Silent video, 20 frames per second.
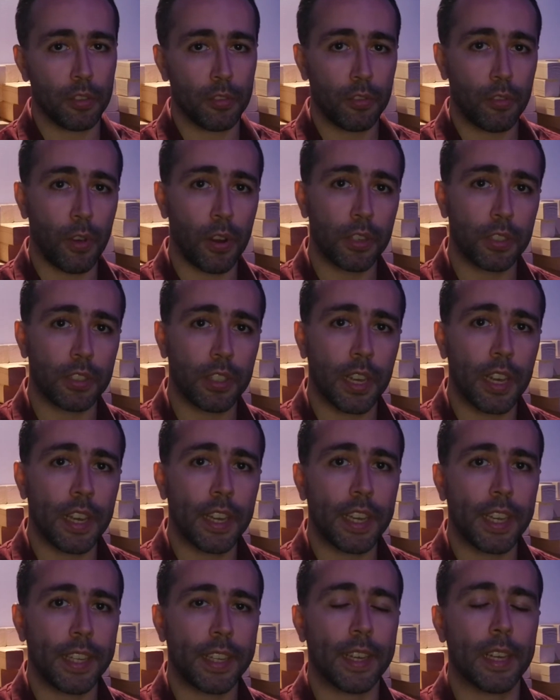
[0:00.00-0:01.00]
first,
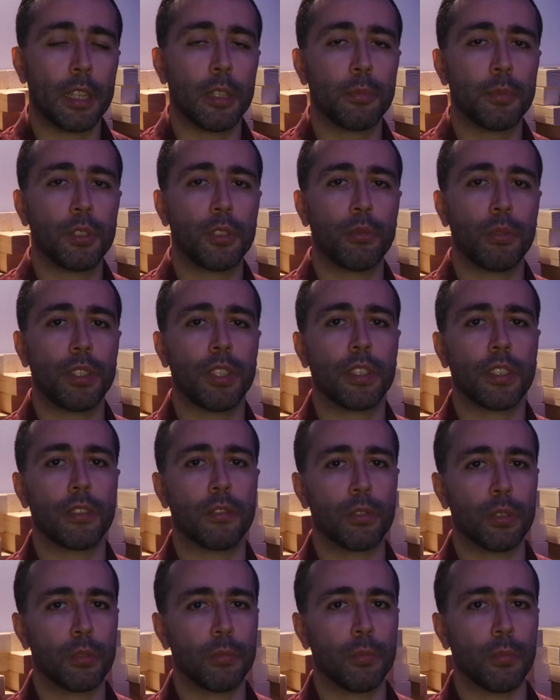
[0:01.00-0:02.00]
it helps treating a
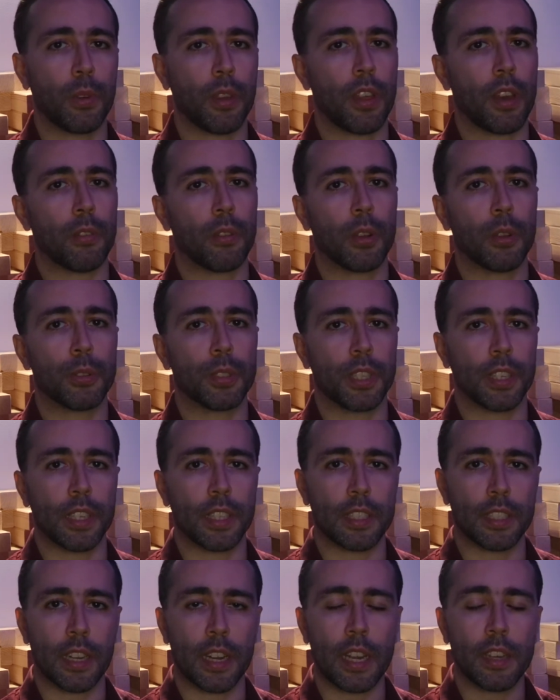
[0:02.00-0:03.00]
room without losing
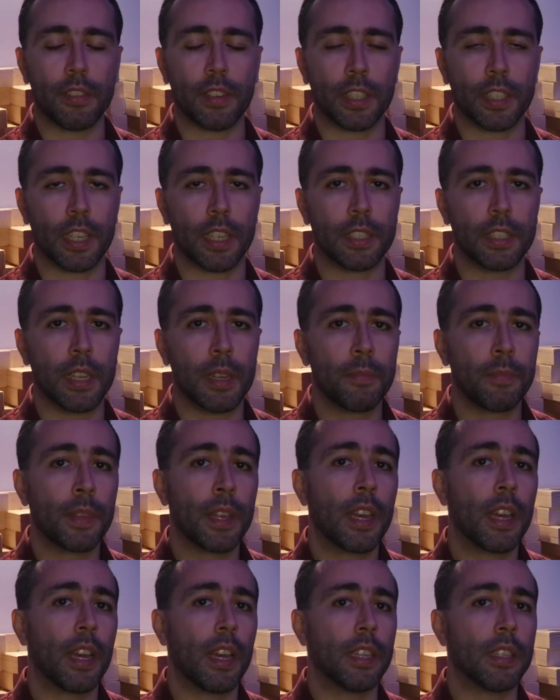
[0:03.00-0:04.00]
its liveliness,
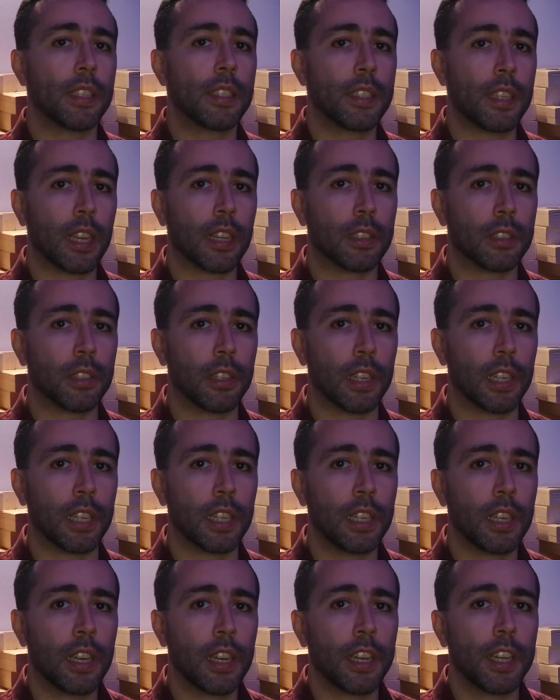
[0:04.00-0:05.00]
and secondly,
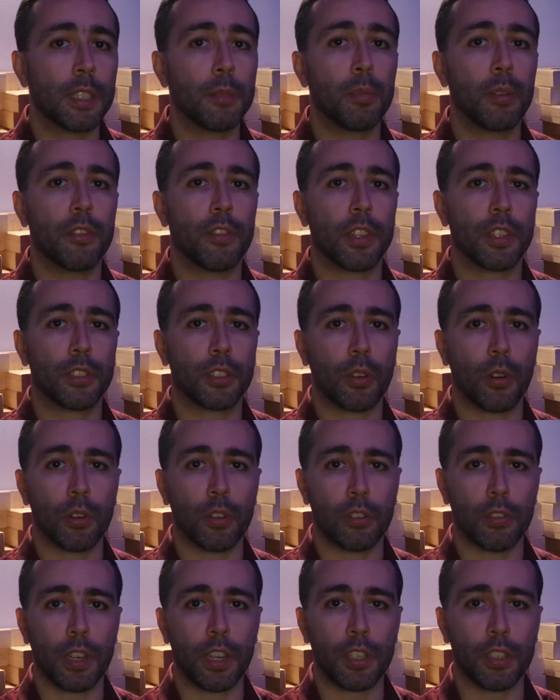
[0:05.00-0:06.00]
it prevents
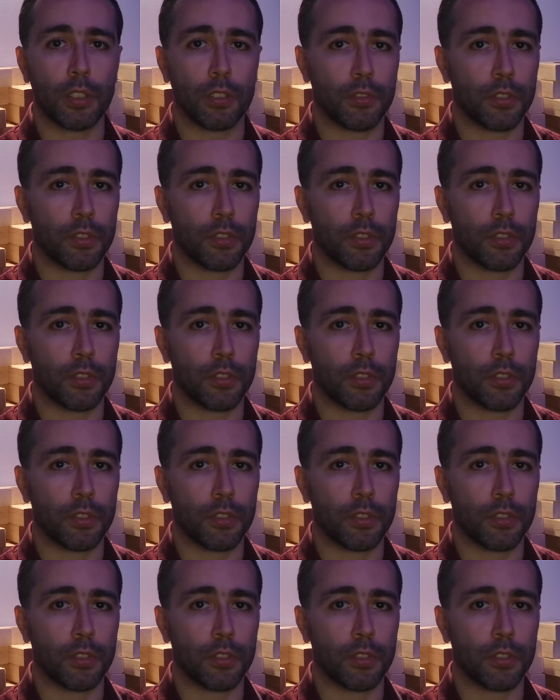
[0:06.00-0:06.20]
coloration of